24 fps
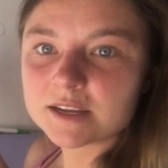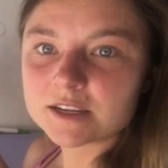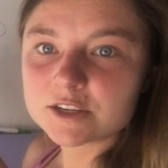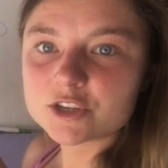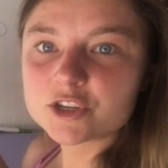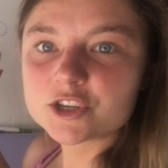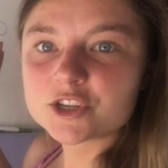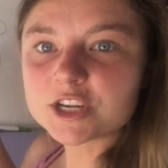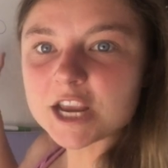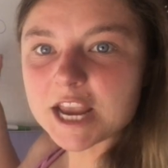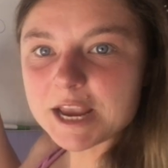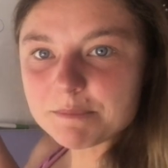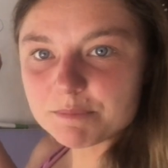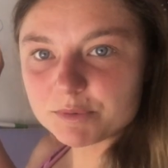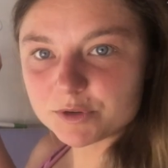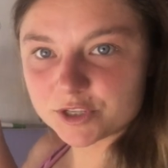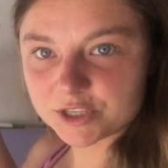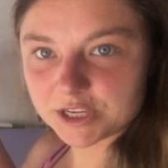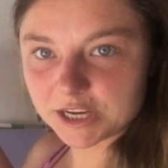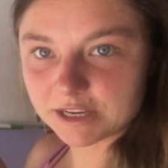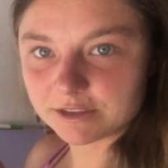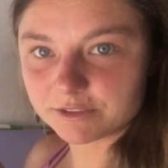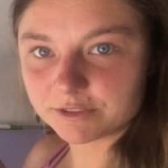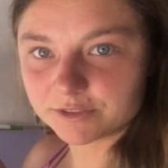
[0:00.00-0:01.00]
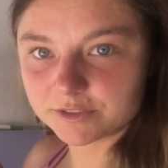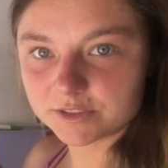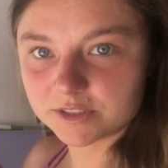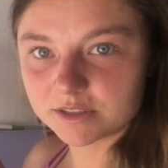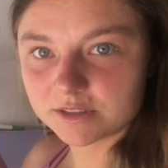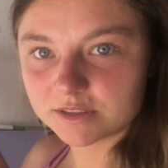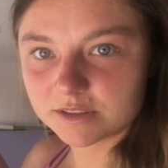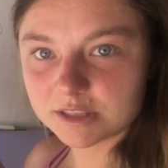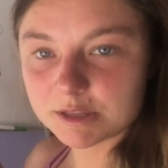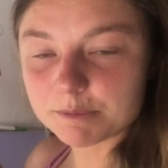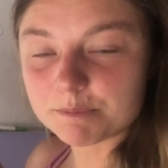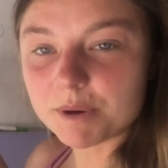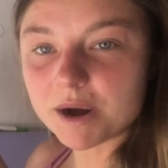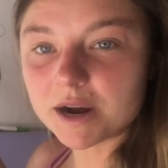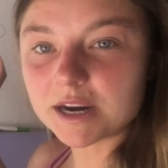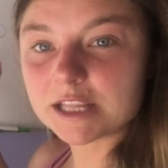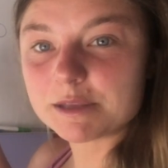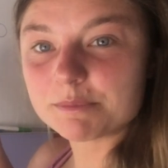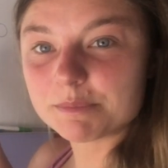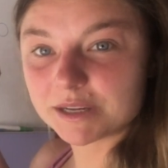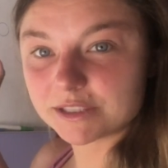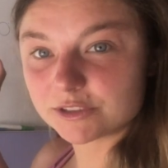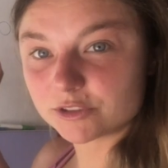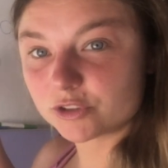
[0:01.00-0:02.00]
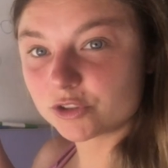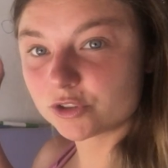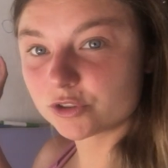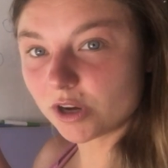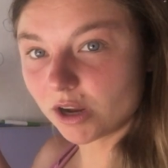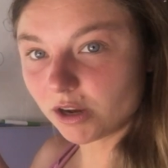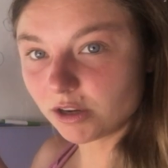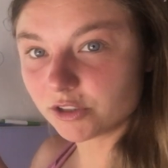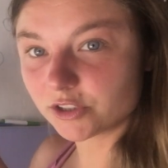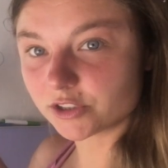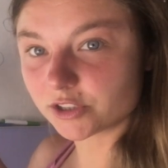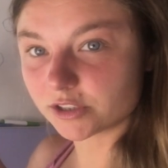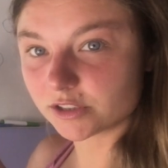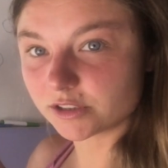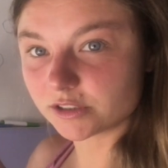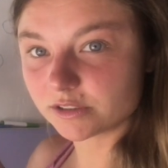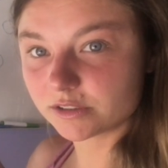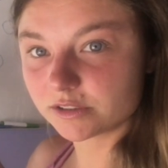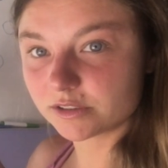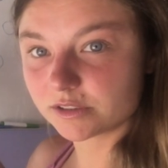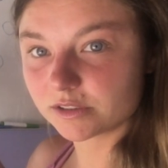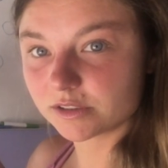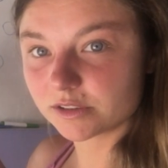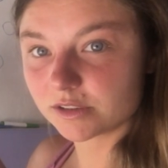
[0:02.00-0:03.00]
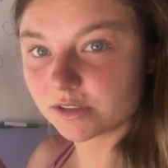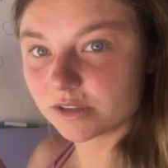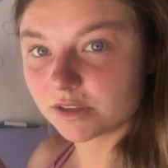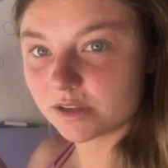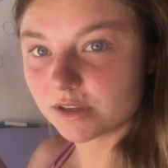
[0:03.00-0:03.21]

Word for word: shapeshift the body mind structures,